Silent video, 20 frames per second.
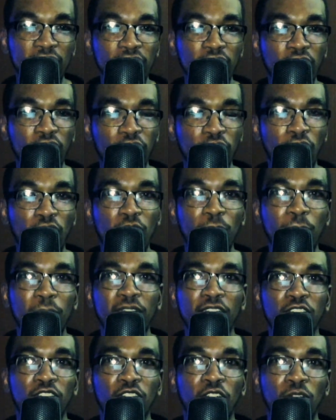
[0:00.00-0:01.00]
that they're talking
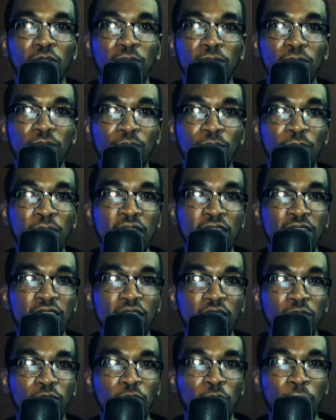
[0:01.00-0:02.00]
about this, though, means
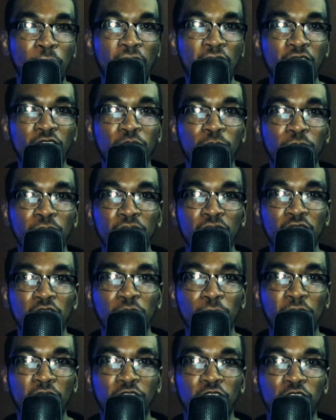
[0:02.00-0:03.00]
that we're possibly in
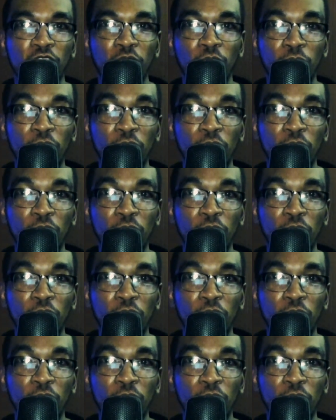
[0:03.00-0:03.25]
the process of